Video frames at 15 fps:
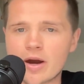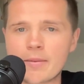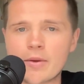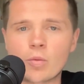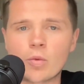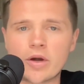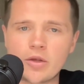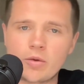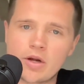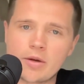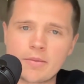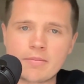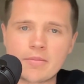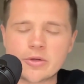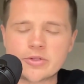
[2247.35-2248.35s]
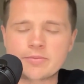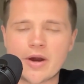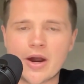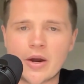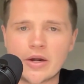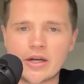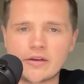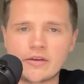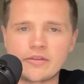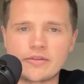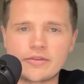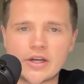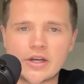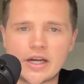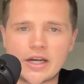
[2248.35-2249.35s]
I mean, what do you want to be most proud
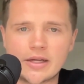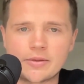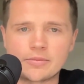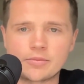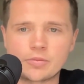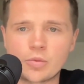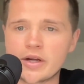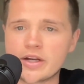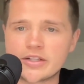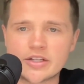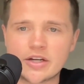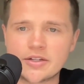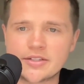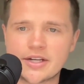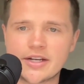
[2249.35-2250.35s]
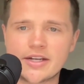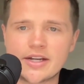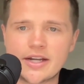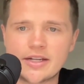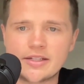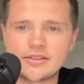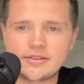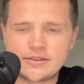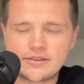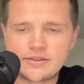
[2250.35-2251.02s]
of when it's all said and done?